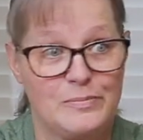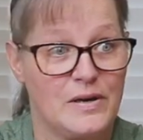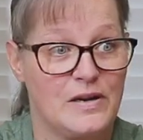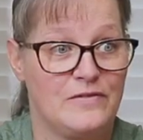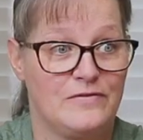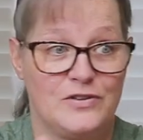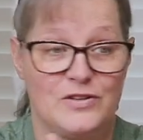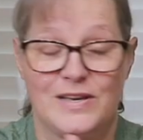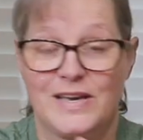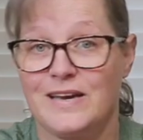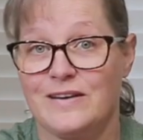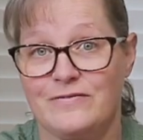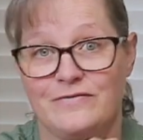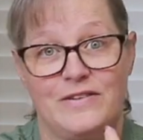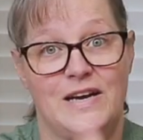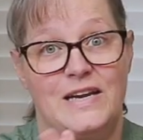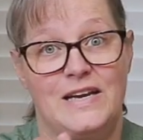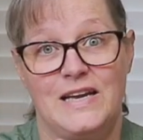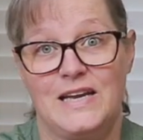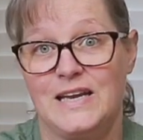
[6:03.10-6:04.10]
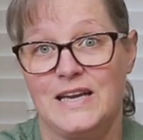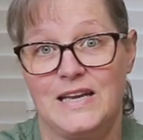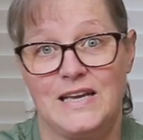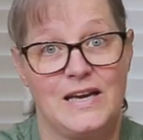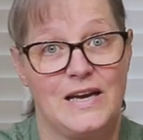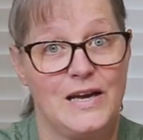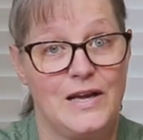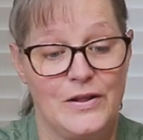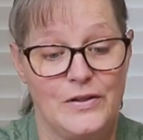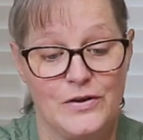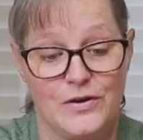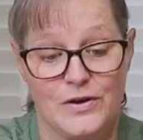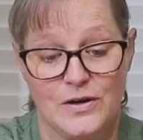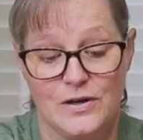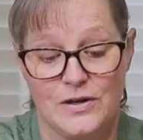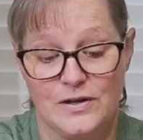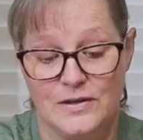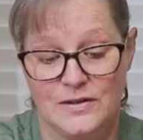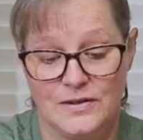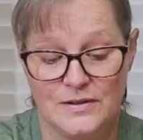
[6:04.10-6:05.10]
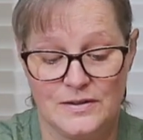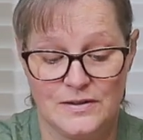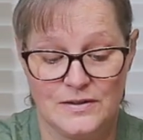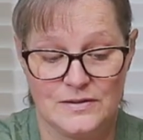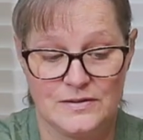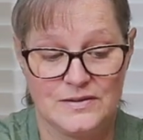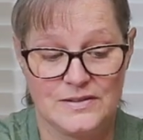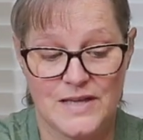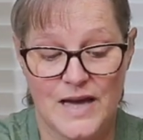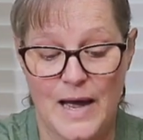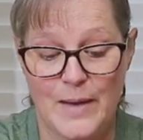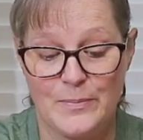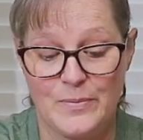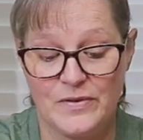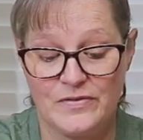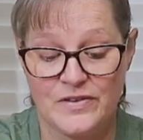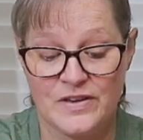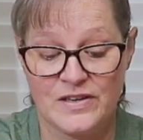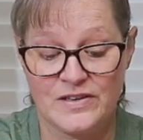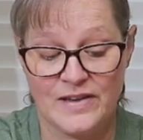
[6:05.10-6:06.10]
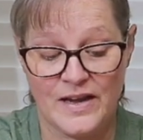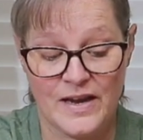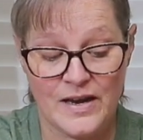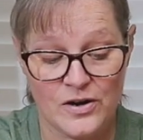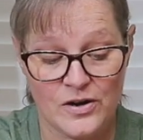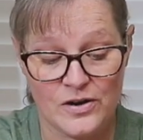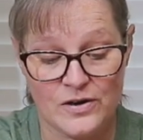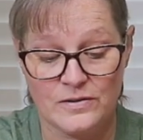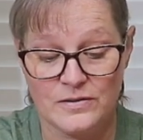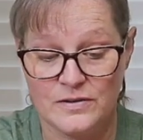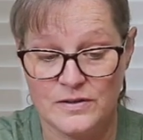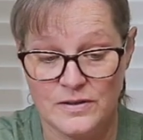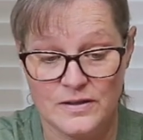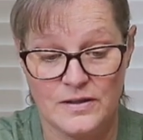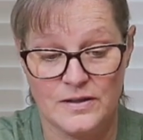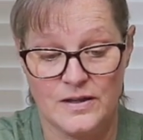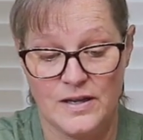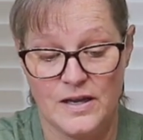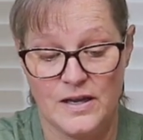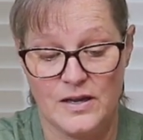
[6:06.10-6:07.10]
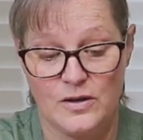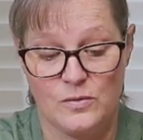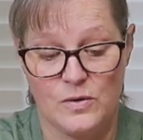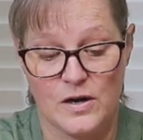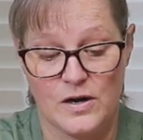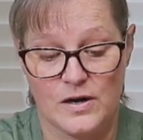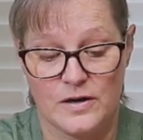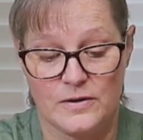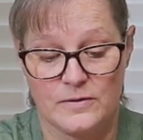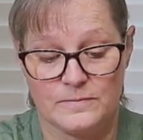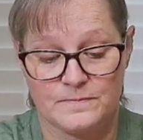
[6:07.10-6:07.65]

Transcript: but if you can't find any other type of container, it'll work.